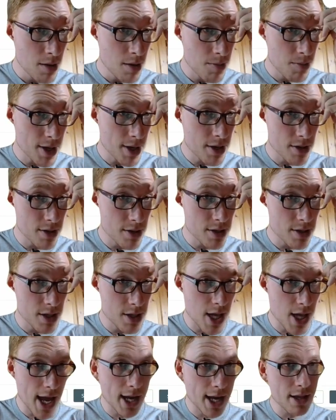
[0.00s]
because
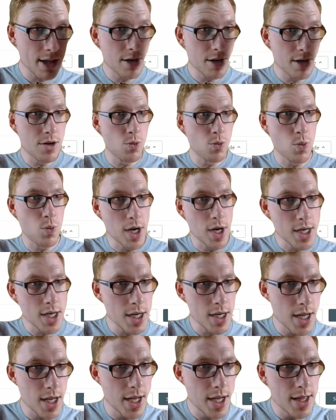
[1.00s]
the actor
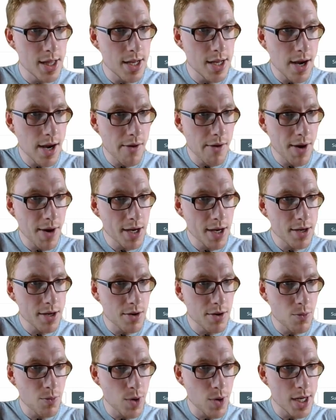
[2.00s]
1 and the
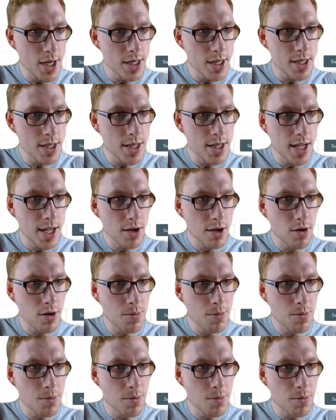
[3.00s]
director 1, they